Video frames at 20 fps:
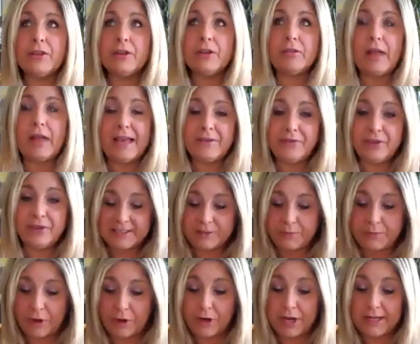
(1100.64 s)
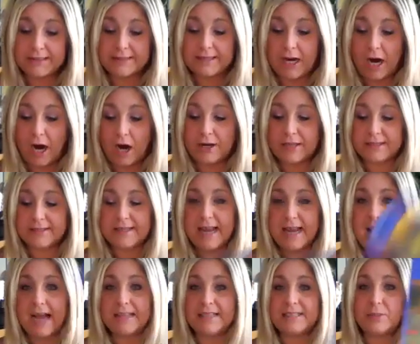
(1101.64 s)
The life experience card is
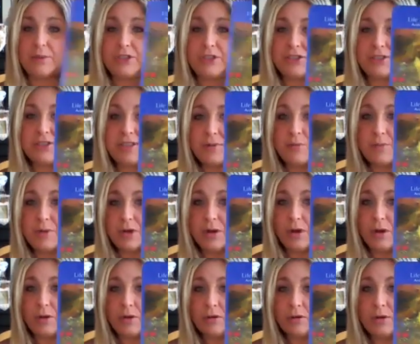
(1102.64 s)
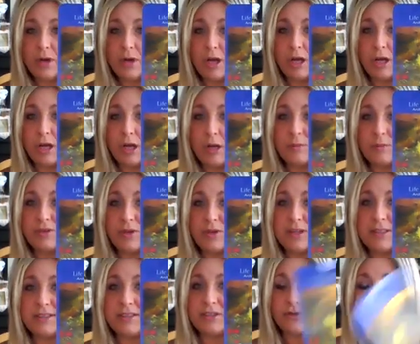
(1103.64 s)
next, which is in the middle. So
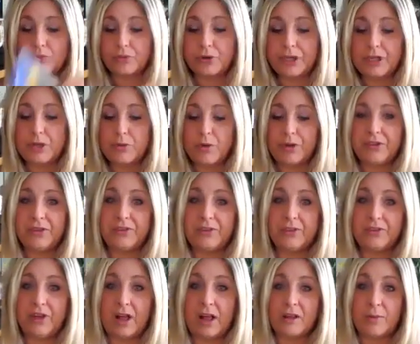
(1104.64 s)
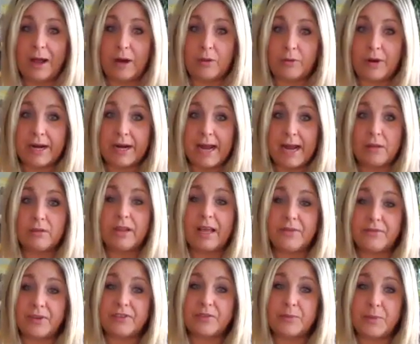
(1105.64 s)
this is really what this is all about right now,
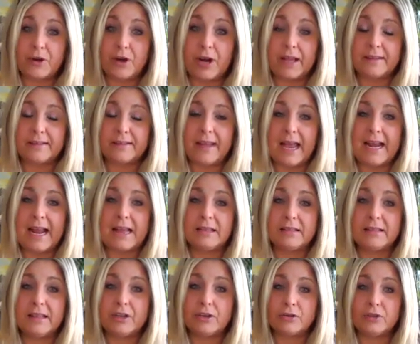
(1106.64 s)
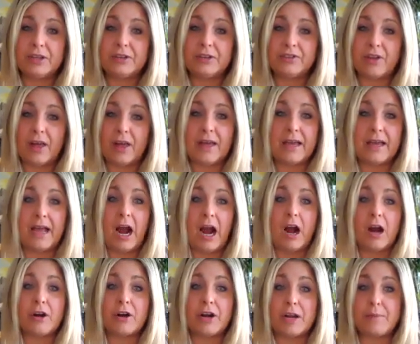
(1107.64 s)
life experience. And I literally saw that
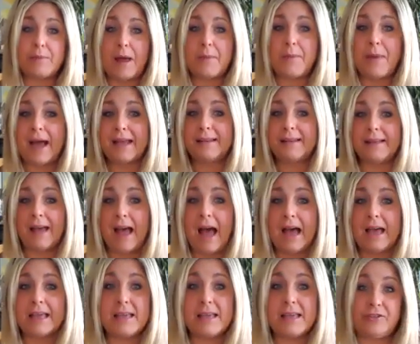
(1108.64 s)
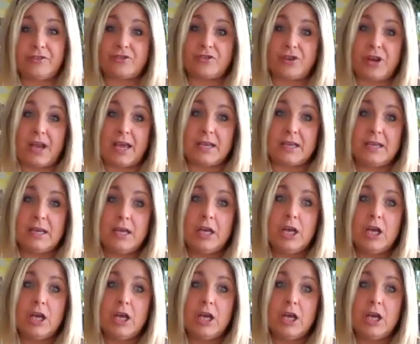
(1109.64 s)
card in my mind's eye yesterday